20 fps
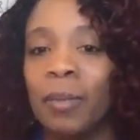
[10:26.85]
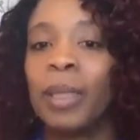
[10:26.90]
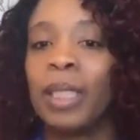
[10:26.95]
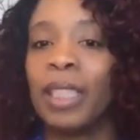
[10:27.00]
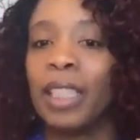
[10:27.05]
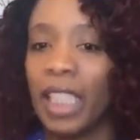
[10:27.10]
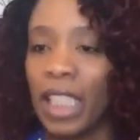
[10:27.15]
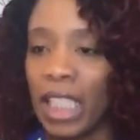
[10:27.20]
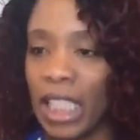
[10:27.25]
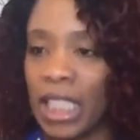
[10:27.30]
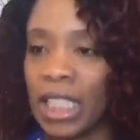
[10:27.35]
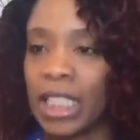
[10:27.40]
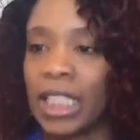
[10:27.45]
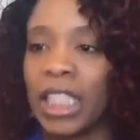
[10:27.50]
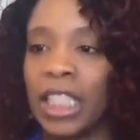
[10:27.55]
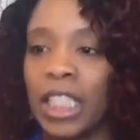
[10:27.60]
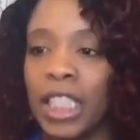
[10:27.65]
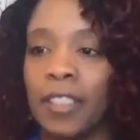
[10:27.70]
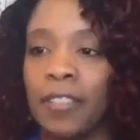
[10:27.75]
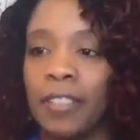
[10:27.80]
but it's
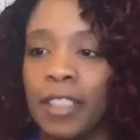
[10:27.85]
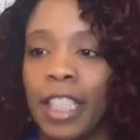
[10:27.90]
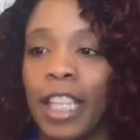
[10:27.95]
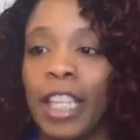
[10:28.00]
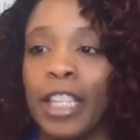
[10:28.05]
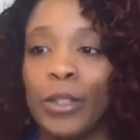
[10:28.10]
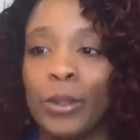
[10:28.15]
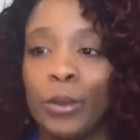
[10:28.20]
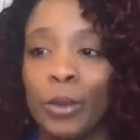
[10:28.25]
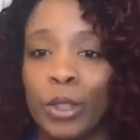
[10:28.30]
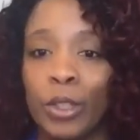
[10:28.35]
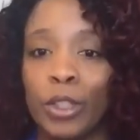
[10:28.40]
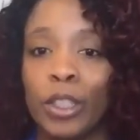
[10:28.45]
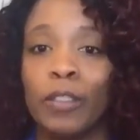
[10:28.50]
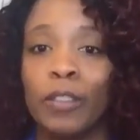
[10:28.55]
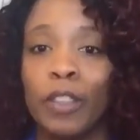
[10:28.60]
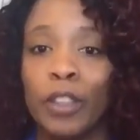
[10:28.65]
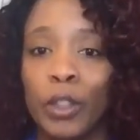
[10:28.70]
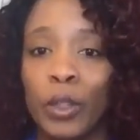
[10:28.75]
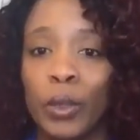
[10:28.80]
enough to get you the
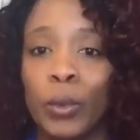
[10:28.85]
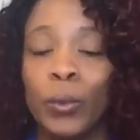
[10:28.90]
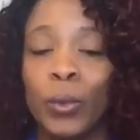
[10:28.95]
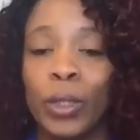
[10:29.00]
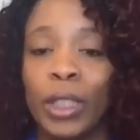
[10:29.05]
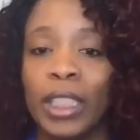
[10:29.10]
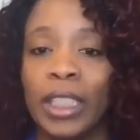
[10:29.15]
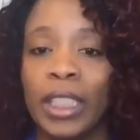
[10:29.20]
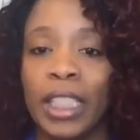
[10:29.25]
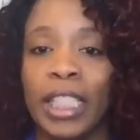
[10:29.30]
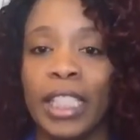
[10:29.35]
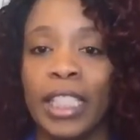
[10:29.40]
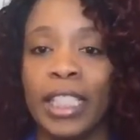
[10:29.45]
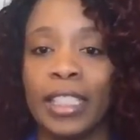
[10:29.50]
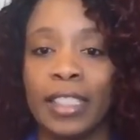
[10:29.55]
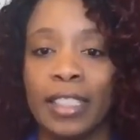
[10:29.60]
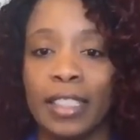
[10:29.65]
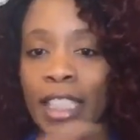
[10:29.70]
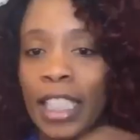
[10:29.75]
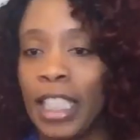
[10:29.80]
stuff that you really need,
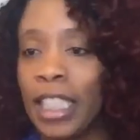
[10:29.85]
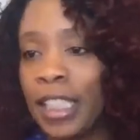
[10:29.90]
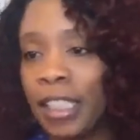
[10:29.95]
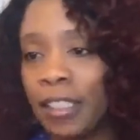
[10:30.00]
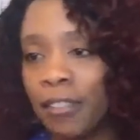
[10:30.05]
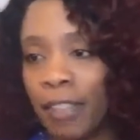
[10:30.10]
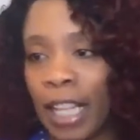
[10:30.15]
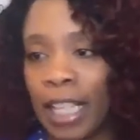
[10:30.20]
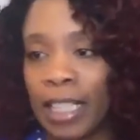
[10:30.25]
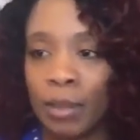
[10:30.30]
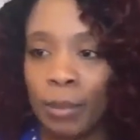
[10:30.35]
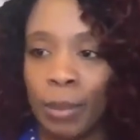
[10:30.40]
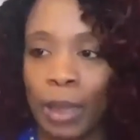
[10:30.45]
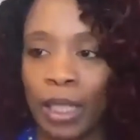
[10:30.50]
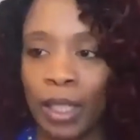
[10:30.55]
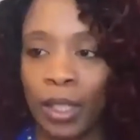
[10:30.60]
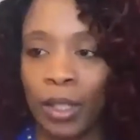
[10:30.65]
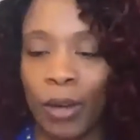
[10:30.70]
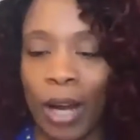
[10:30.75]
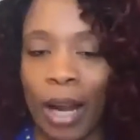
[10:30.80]
because it's easy to find
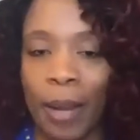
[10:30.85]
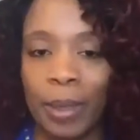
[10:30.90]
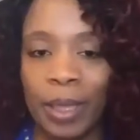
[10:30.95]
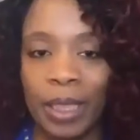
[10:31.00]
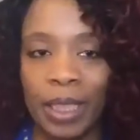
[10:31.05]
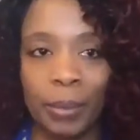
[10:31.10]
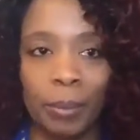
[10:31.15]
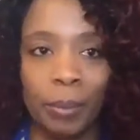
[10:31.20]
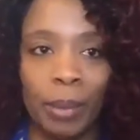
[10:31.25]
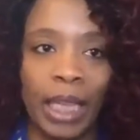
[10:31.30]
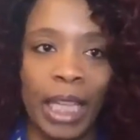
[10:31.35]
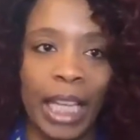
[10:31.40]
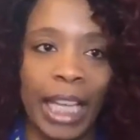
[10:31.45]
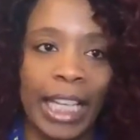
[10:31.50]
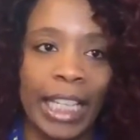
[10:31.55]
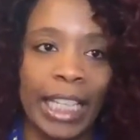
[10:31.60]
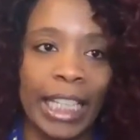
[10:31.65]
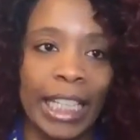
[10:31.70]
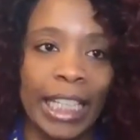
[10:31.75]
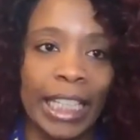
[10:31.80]
somebody griping and
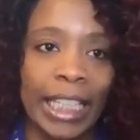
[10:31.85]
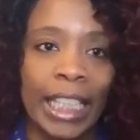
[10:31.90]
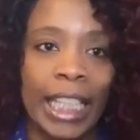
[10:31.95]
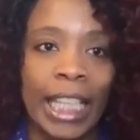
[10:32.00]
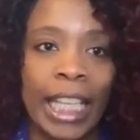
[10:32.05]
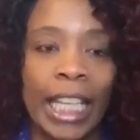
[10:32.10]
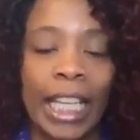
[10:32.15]
complaining.